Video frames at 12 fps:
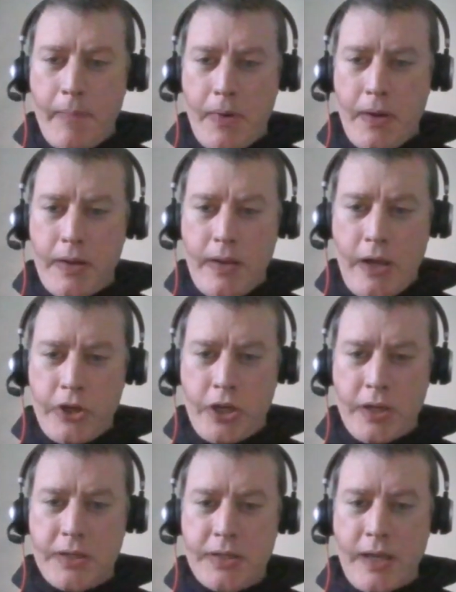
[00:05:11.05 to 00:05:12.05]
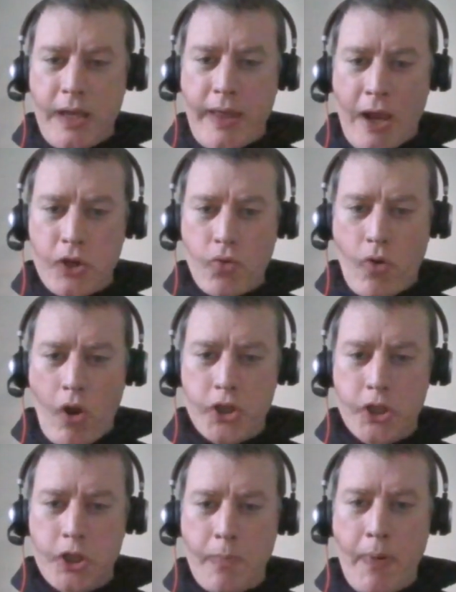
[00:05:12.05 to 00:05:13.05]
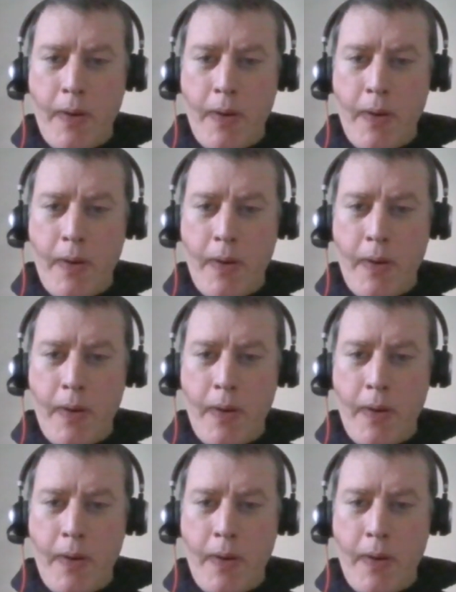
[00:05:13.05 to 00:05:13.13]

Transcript: But as you can see, the actual the cost